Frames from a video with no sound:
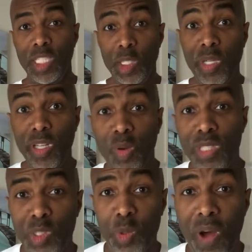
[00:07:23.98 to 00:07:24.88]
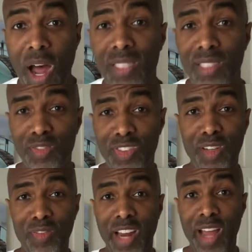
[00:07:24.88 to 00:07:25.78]
You can only do positive
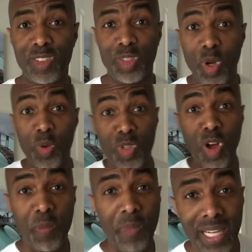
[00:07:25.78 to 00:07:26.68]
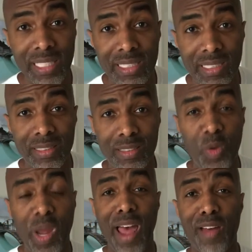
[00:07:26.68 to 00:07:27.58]
stuff now, so don't talk politics.
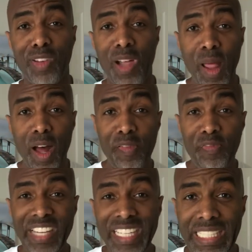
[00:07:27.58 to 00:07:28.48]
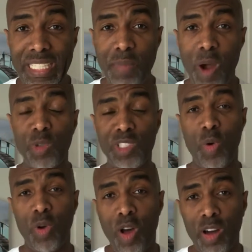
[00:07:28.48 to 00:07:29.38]
Don't have a feeling about what's
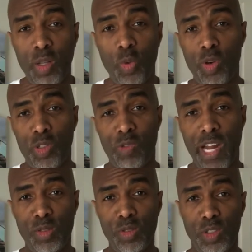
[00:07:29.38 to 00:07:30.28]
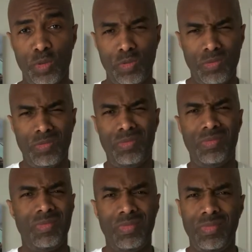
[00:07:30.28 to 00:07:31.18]
going on in the world around you.
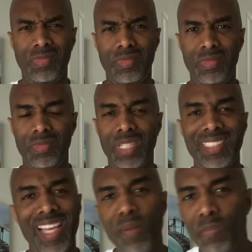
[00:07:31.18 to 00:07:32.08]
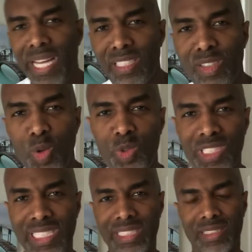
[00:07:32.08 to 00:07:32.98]
Like, that makes no
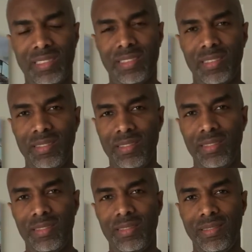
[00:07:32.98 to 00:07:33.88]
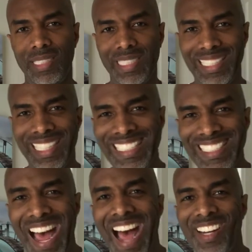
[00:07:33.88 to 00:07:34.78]
sense.
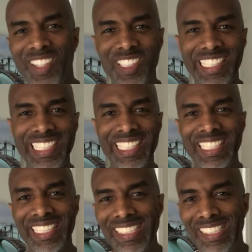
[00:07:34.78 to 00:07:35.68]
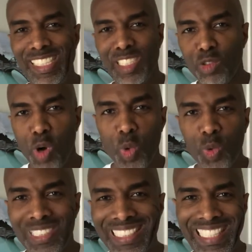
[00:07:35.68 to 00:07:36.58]
Entirely zero
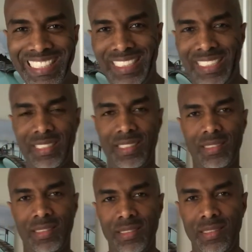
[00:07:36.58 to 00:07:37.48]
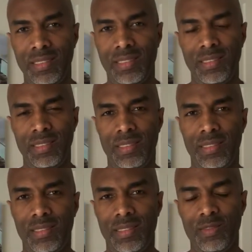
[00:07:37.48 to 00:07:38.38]
sense.
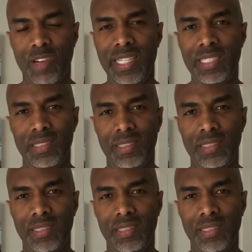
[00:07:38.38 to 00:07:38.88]
Right?